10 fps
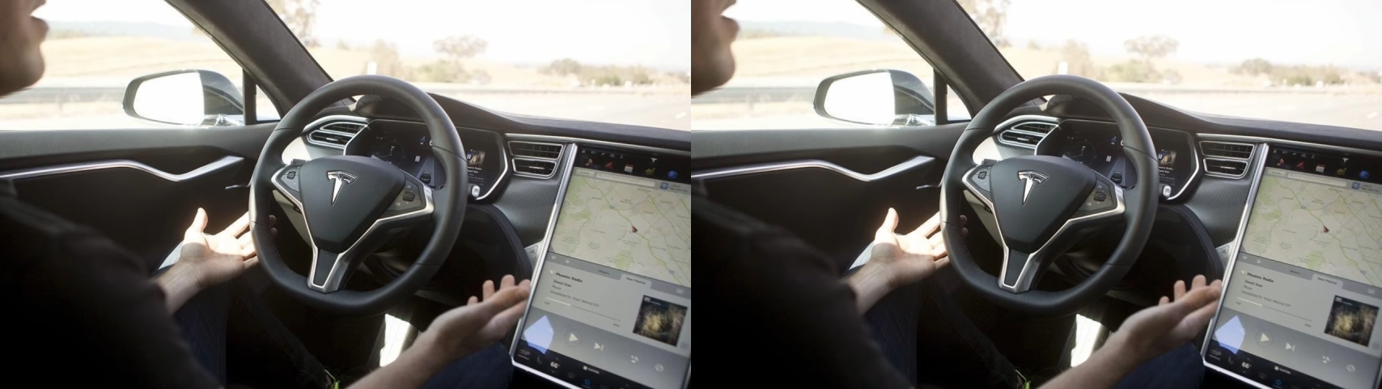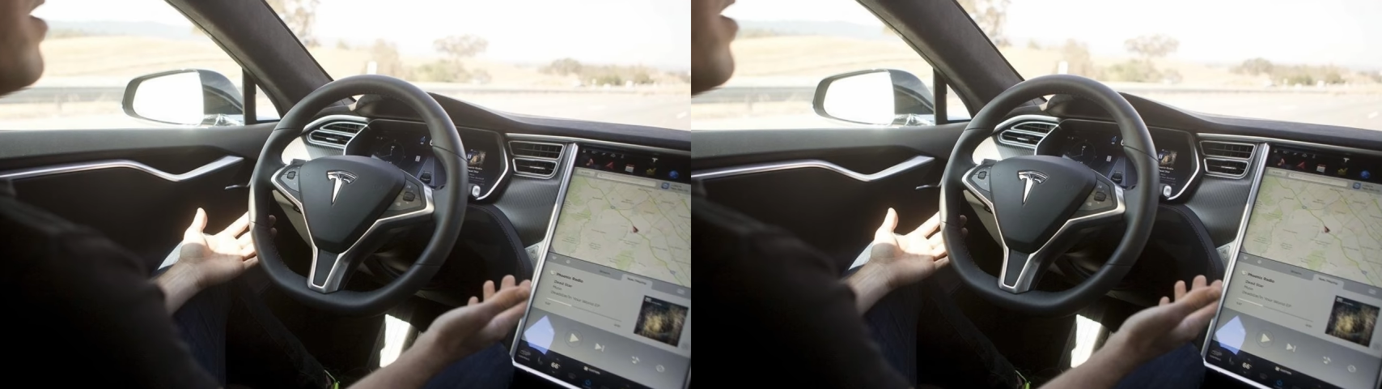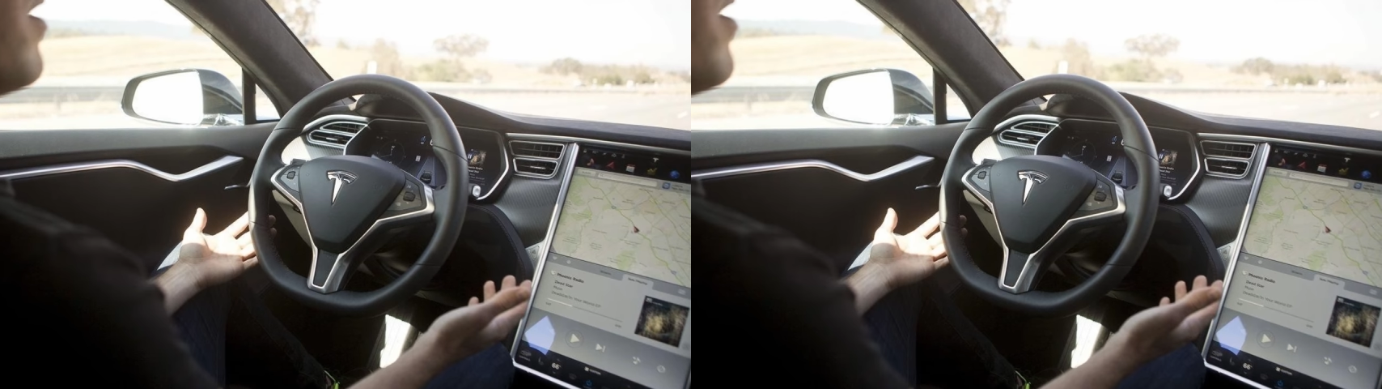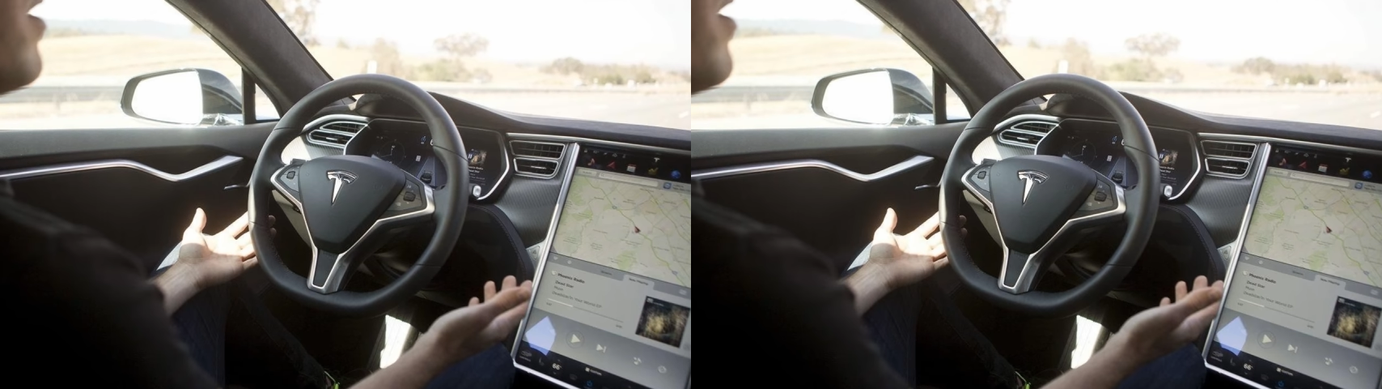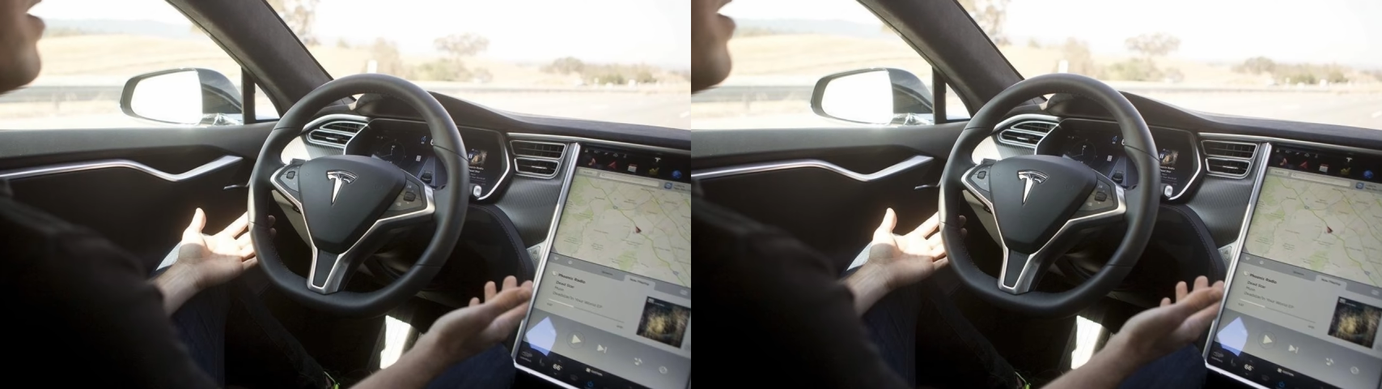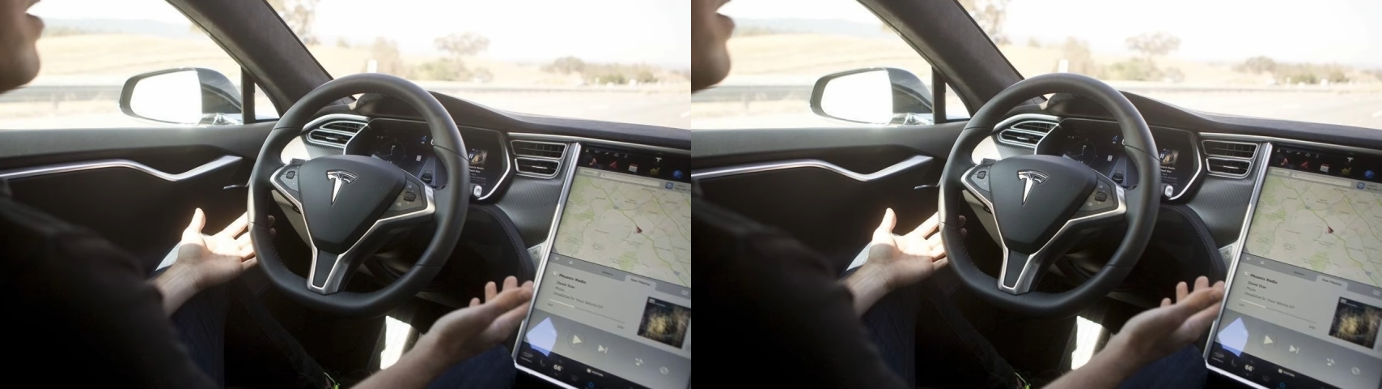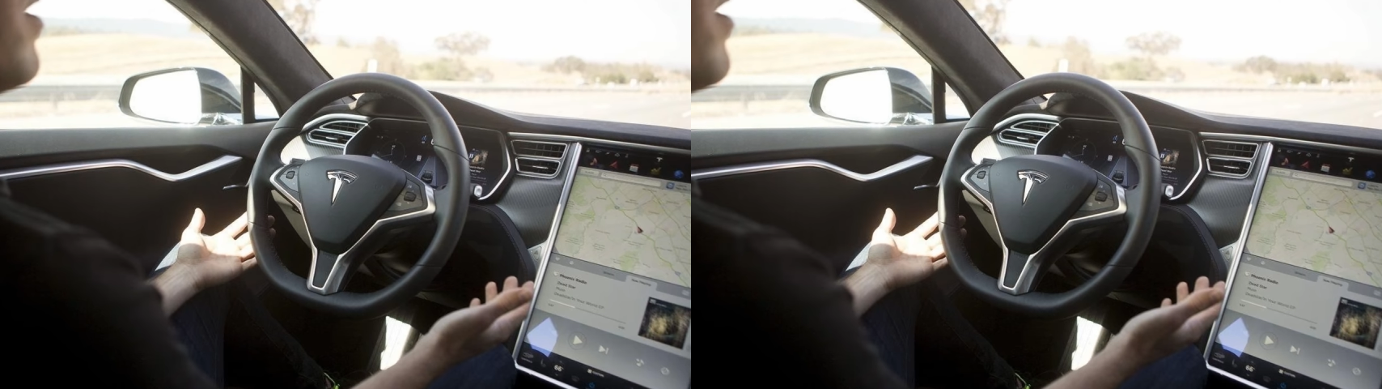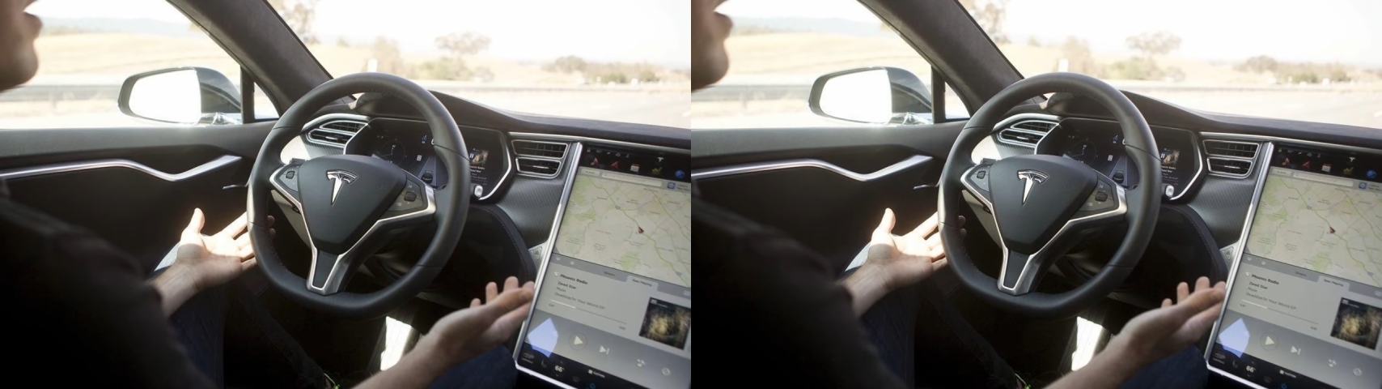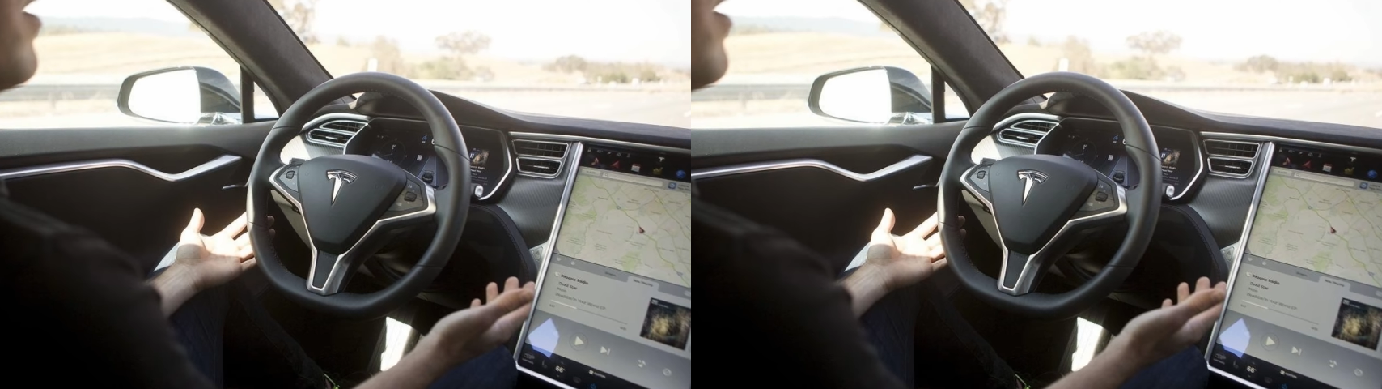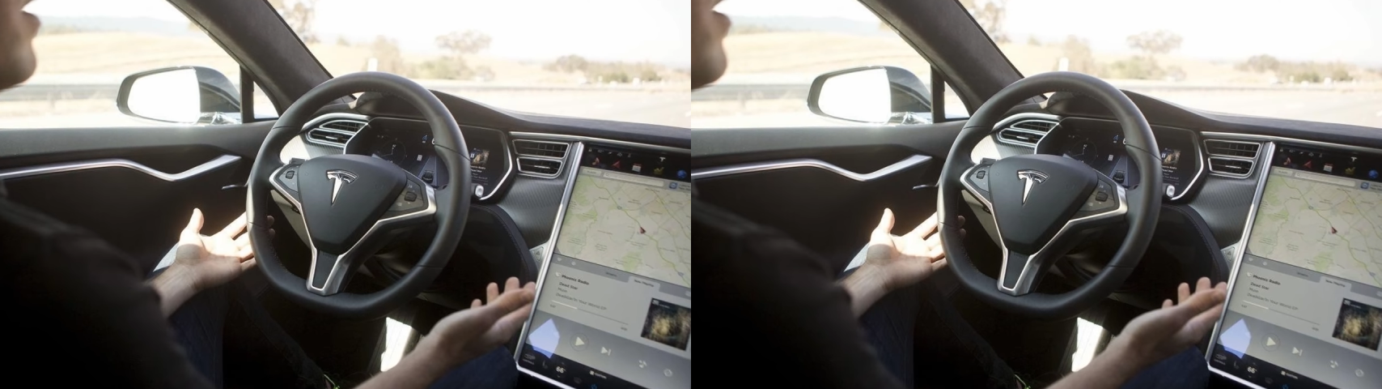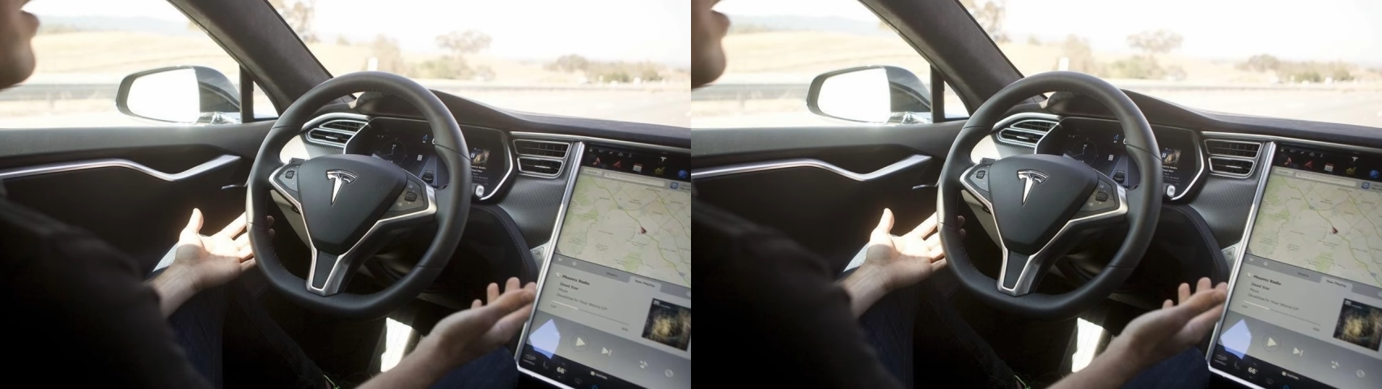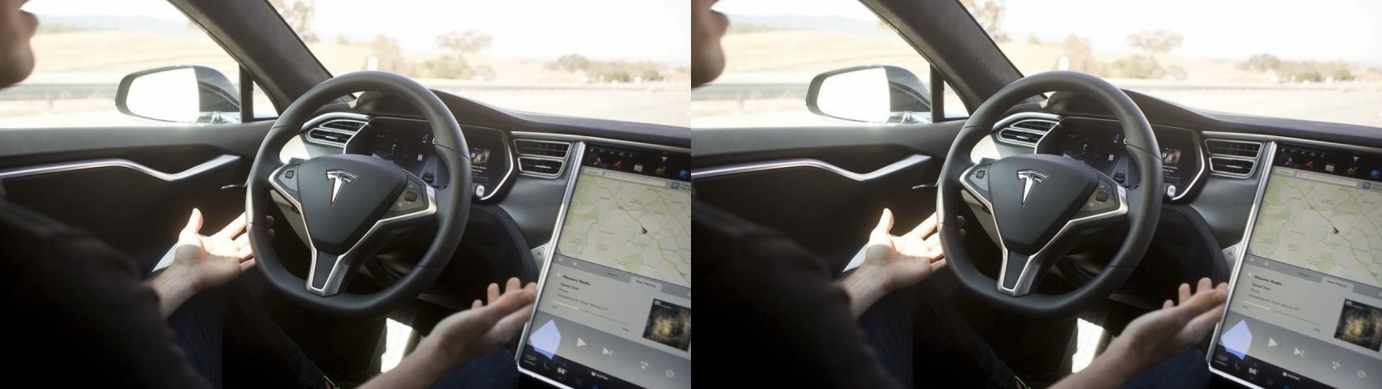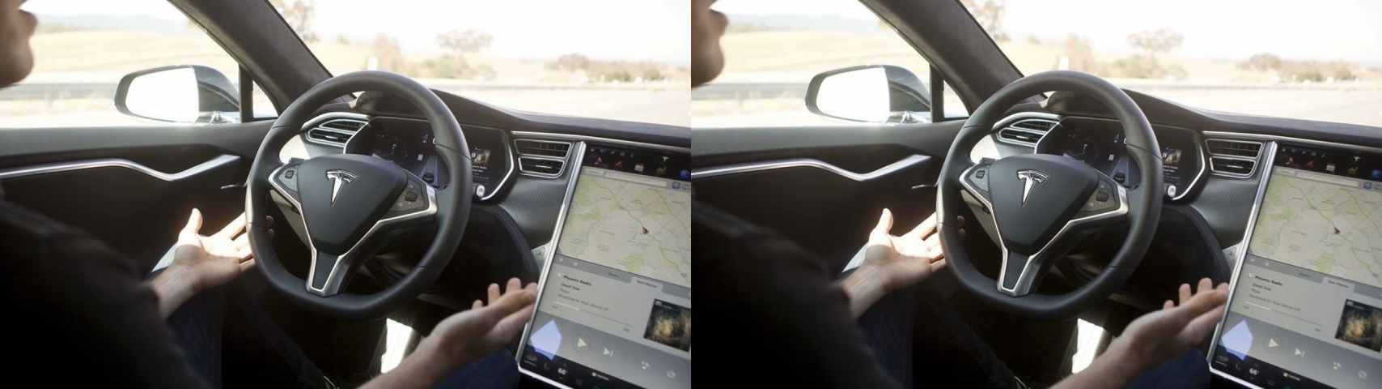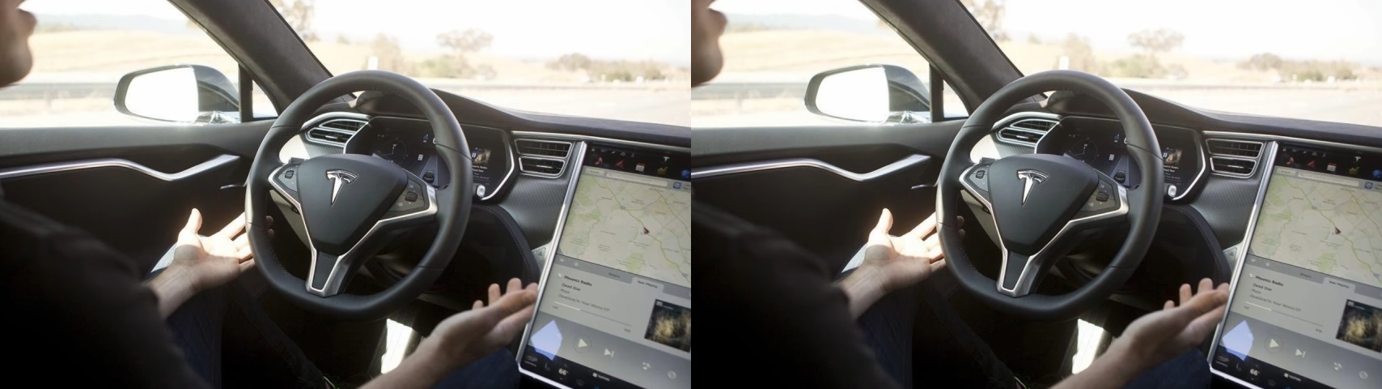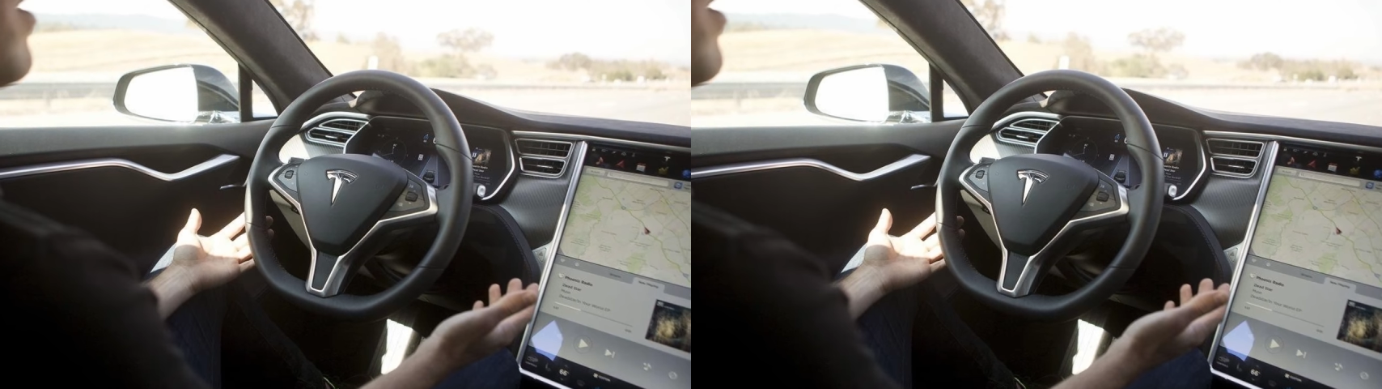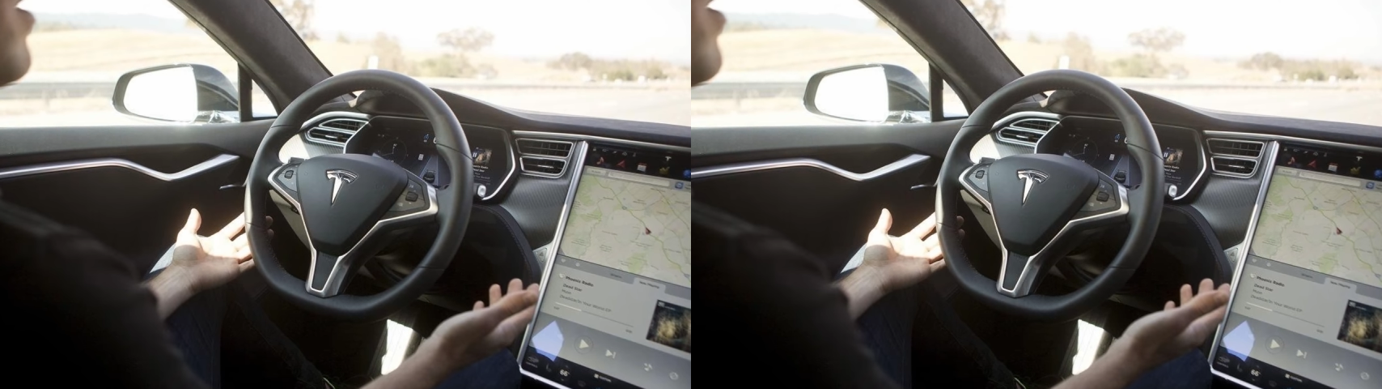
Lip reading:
Nobody's mouth can be seen.